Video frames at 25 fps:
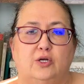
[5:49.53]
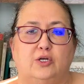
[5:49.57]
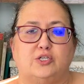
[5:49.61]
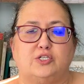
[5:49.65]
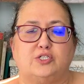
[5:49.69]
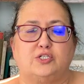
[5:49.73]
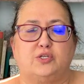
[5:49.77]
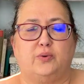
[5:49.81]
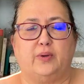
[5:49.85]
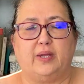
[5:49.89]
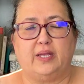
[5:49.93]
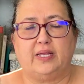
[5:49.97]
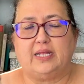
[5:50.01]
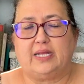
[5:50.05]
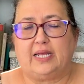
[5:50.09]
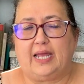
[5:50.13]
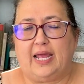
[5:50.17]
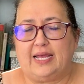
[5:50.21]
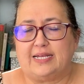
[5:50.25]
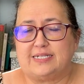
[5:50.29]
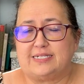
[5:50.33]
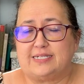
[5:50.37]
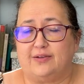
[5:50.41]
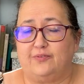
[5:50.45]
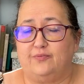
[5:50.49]
So, in the
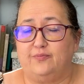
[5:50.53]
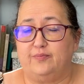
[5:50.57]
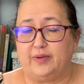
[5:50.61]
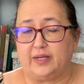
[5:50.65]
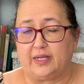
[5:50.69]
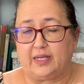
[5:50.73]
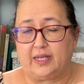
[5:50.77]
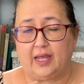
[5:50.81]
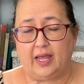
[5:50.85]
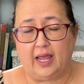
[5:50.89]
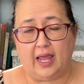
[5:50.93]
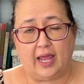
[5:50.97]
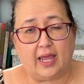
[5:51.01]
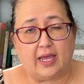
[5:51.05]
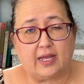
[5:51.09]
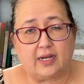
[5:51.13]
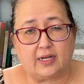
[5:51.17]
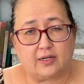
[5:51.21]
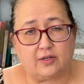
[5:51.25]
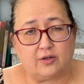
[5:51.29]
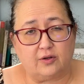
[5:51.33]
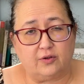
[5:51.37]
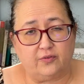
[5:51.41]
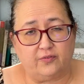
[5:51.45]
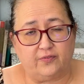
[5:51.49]
case of
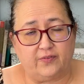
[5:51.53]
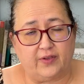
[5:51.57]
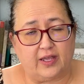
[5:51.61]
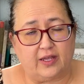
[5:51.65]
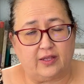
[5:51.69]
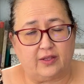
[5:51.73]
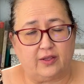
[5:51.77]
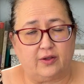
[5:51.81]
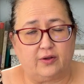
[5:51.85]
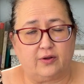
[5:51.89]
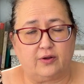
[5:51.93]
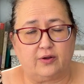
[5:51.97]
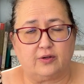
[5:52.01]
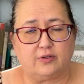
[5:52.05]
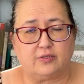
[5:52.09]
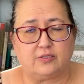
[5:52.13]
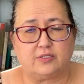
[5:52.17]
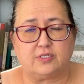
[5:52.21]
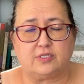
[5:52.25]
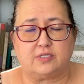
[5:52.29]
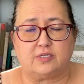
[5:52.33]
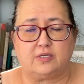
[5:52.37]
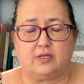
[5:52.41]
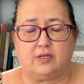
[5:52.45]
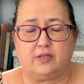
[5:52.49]
mechanical
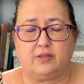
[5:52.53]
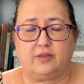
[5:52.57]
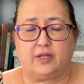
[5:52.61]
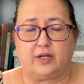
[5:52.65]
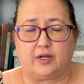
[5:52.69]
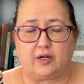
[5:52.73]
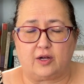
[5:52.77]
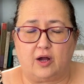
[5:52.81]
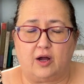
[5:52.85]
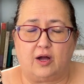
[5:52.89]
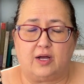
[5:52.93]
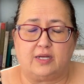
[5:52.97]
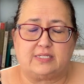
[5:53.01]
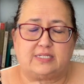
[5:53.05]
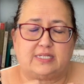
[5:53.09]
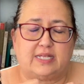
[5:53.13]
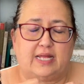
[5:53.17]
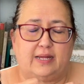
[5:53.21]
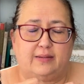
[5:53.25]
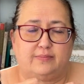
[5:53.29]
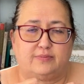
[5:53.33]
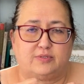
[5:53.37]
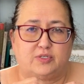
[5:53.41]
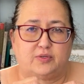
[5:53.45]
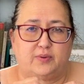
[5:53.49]
failures that cause
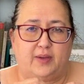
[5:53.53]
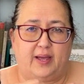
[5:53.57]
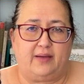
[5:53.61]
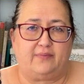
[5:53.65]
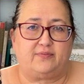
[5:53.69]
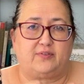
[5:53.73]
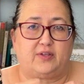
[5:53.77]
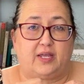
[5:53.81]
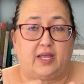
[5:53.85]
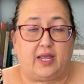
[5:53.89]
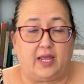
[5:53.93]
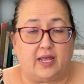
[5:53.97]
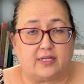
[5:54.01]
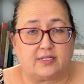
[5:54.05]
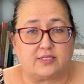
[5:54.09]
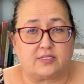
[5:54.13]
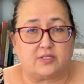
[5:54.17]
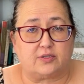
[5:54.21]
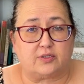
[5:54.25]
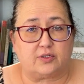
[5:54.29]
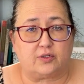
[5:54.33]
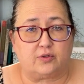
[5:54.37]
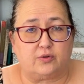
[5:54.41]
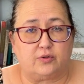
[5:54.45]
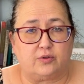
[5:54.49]
them to have to cancel
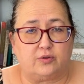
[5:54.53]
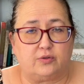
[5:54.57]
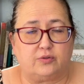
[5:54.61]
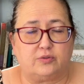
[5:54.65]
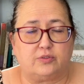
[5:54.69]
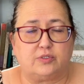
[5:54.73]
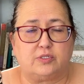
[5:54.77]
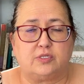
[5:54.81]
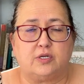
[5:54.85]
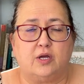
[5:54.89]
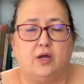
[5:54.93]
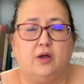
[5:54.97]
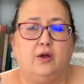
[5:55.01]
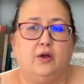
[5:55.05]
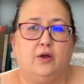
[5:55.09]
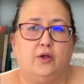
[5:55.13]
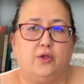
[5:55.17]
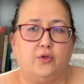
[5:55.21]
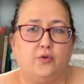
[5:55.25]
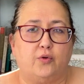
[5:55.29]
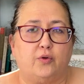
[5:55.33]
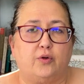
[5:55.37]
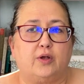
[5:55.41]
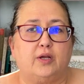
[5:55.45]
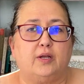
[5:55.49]
the cruise,
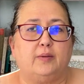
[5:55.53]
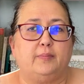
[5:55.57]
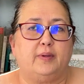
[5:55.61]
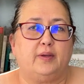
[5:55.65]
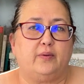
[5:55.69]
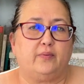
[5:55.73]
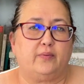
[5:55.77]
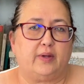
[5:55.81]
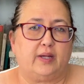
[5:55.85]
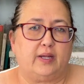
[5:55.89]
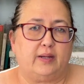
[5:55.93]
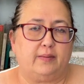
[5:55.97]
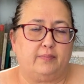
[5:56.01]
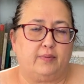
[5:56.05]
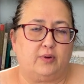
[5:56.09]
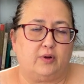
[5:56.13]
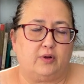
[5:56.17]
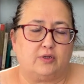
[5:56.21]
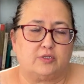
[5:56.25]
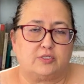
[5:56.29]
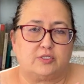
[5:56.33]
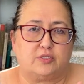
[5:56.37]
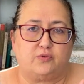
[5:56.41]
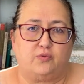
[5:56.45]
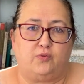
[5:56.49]
you're going to be
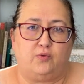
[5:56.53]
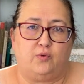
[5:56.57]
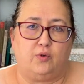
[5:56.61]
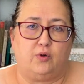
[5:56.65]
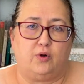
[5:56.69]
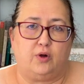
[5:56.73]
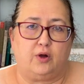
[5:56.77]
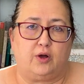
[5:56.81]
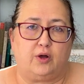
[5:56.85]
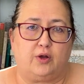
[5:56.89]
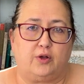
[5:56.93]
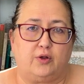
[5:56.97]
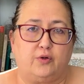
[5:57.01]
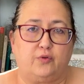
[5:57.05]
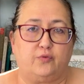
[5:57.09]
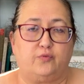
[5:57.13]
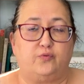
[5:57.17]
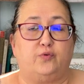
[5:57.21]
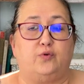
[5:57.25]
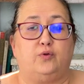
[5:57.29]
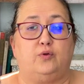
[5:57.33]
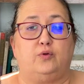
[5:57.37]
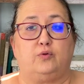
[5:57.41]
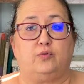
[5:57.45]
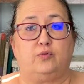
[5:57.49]
reimbursed for your
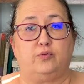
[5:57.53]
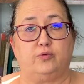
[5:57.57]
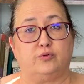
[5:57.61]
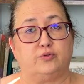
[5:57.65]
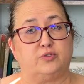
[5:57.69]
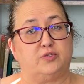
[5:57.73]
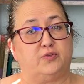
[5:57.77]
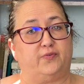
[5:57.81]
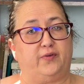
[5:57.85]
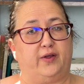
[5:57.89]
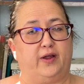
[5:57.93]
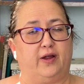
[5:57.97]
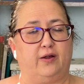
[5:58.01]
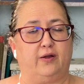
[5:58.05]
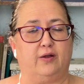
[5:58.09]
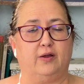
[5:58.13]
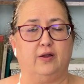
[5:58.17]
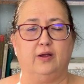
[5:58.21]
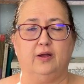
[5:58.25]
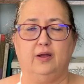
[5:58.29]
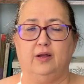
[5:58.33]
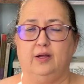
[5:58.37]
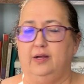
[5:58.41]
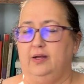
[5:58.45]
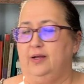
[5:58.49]
full cruise fare.
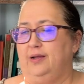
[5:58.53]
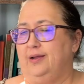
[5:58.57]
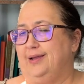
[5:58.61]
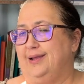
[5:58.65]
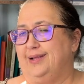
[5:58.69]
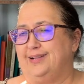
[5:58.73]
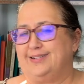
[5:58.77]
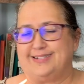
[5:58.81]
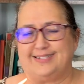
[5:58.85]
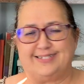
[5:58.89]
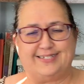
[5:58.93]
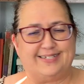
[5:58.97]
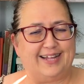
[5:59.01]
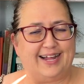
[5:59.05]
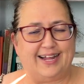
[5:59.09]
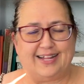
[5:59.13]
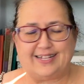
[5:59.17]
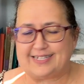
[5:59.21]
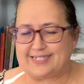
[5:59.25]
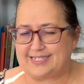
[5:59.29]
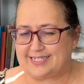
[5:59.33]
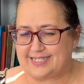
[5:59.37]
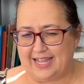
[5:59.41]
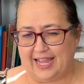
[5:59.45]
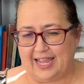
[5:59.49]
It does not
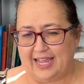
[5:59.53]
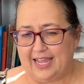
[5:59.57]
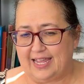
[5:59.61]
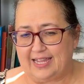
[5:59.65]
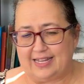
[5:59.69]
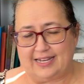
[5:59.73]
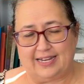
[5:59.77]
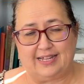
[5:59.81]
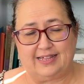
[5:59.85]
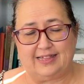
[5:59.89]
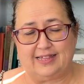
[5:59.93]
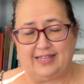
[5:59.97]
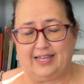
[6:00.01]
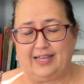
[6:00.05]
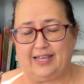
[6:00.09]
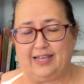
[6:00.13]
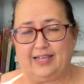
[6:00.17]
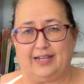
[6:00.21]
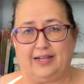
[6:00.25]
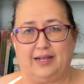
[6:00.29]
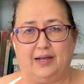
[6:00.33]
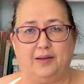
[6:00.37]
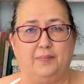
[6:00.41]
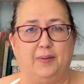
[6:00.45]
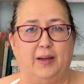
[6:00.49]
say
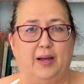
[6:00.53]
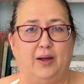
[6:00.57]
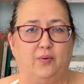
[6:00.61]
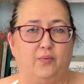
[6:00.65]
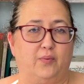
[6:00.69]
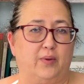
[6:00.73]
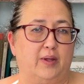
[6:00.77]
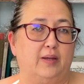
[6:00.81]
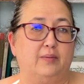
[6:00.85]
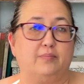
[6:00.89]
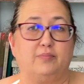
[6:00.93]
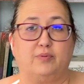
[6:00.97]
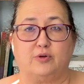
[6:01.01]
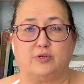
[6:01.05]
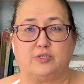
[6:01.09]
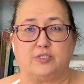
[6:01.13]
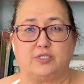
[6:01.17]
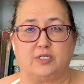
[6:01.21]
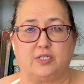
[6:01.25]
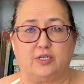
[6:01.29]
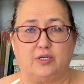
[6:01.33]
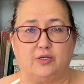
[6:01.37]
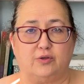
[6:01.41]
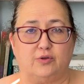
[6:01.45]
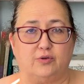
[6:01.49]
anything about
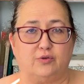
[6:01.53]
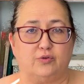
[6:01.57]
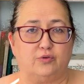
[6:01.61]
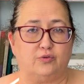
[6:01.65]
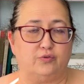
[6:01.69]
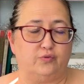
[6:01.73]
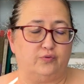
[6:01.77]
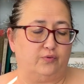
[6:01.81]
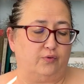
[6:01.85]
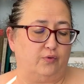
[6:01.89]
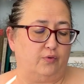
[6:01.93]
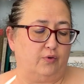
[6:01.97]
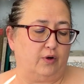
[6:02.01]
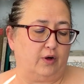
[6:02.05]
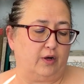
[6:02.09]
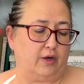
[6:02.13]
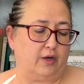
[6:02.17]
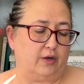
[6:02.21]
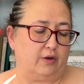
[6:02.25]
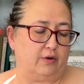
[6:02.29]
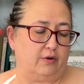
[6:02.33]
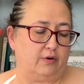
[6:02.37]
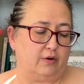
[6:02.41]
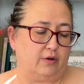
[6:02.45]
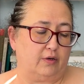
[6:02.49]
reimbursing you for
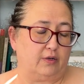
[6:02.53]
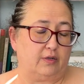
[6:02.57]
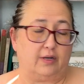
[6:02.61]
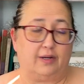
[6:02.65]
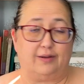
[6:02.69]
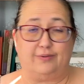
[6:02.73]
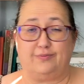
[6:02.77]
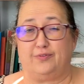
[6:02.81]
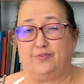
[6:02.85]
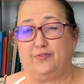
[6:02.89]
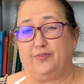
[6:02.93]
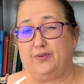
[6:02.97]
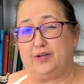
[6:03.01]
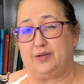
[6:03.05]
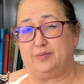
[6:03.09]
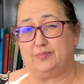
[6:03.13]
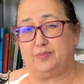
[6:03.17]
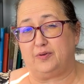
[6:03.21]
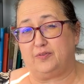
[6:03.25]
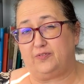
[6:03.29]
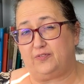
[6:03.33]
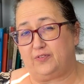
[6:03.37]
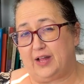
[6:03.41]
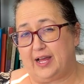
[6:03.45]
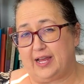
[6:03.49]
your non
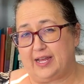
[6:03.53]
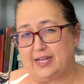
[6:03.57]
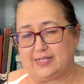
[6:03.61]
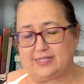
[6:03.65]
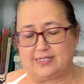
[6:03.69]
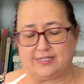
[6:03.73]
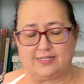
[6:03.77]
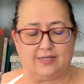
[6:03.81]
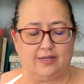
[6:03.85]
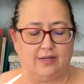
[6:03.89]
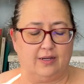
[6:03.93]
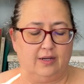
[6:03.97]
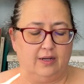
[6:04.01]
refundable flights